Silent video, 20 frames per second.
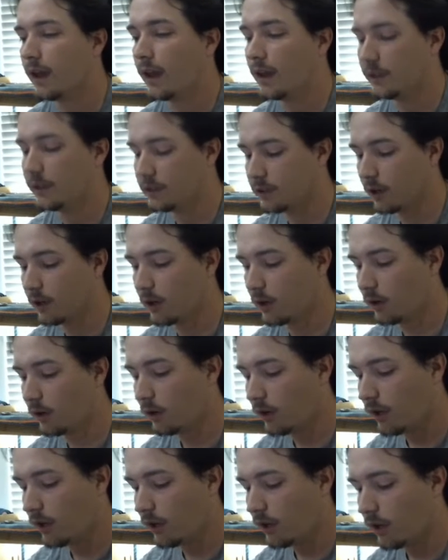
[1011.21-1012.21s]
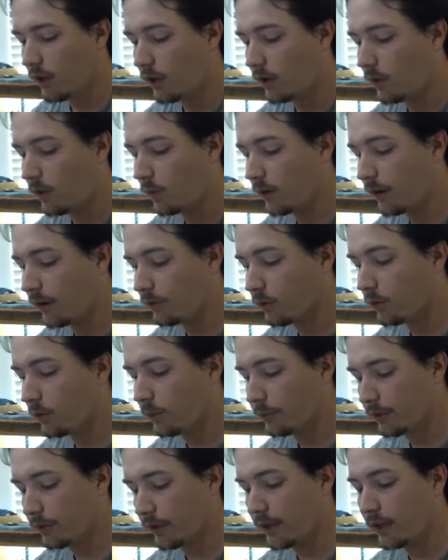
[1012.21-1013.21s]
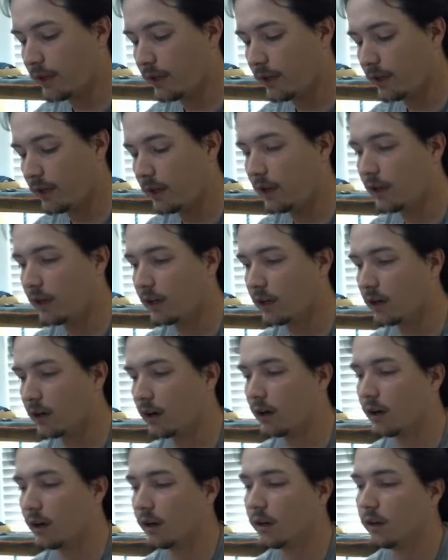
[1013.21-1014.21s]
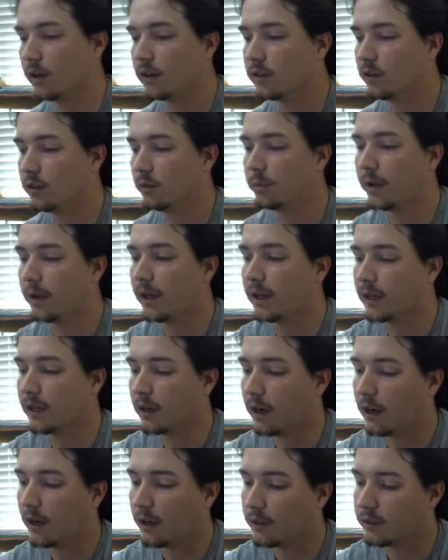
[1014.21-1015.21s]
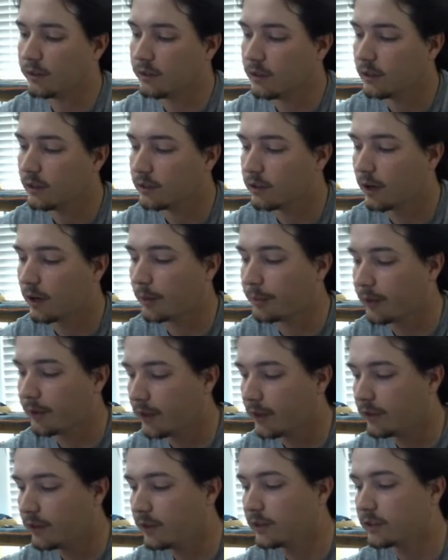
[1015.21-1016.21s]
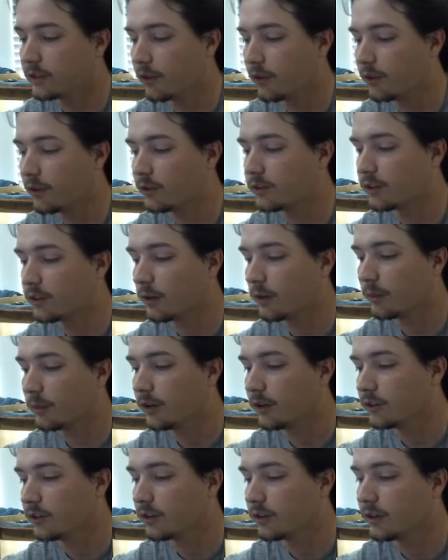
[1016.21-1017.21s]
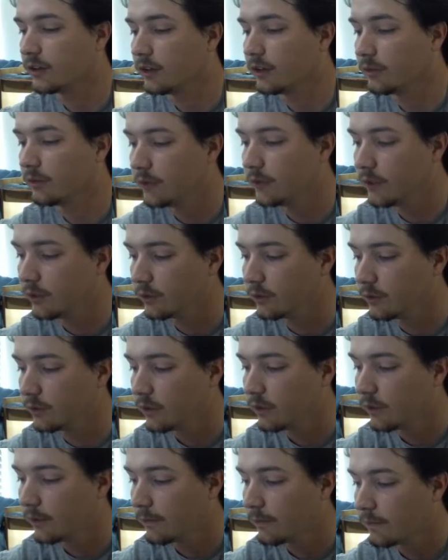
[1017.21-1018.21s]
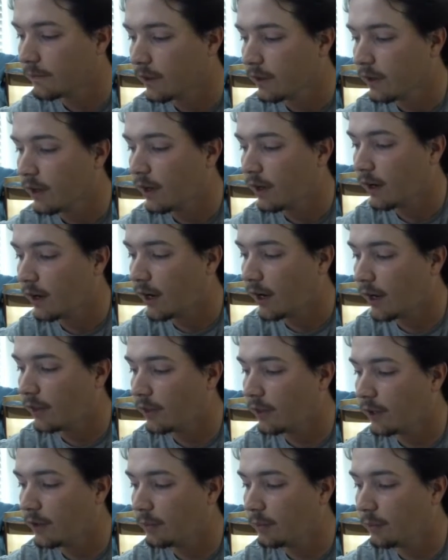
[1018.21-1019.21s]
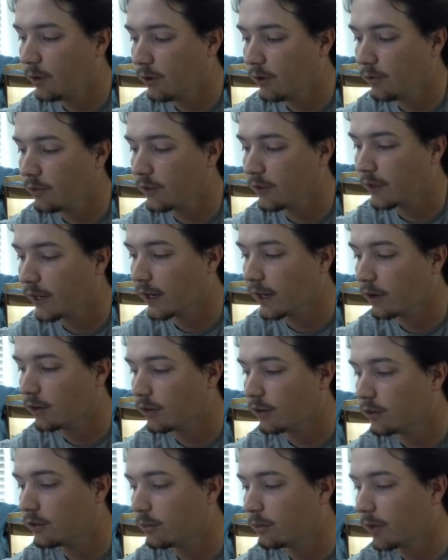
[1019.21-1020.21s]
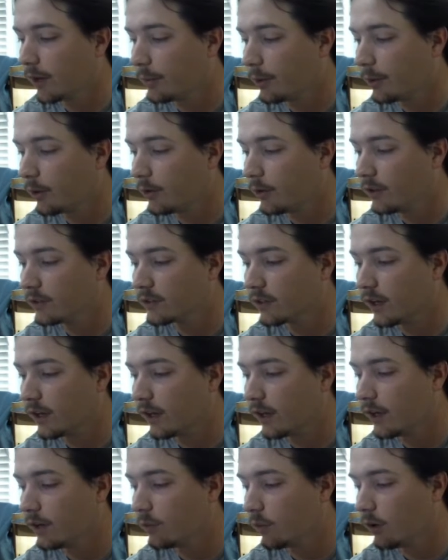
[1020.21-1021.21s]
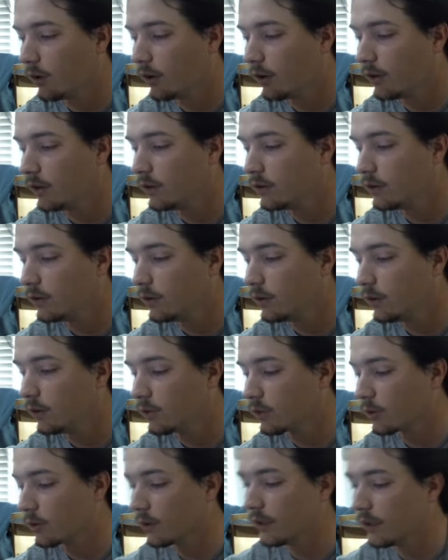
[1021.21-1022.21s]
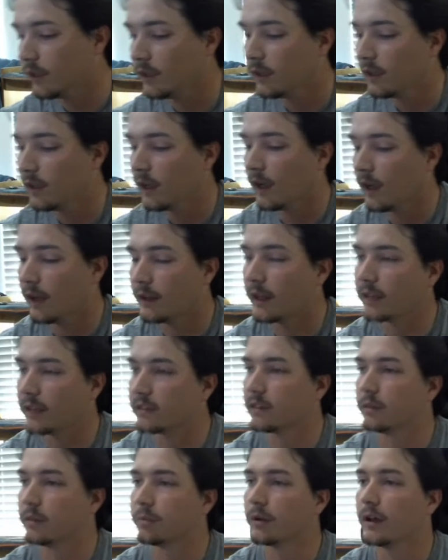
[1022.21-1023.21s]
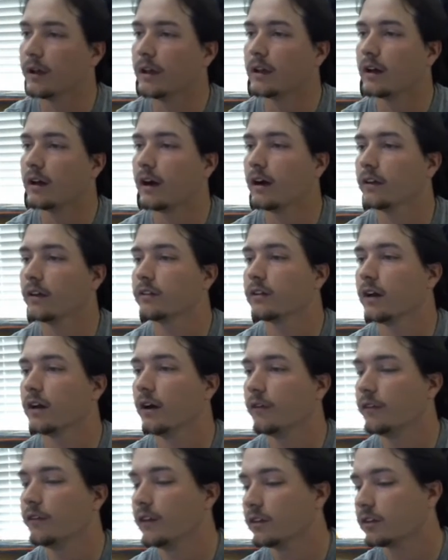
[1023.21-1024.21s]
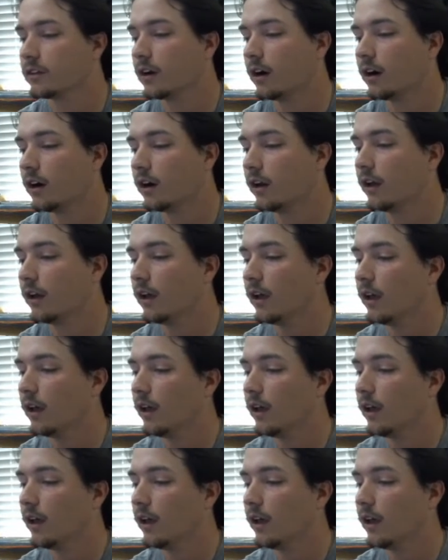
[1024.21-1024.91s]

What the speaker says: And so, whenever we play a card to pay a cost, so I play this other Starmon straight to the field, I then move the counter to my opponent's side, 1, 2, 3, and that's the play cost of this card.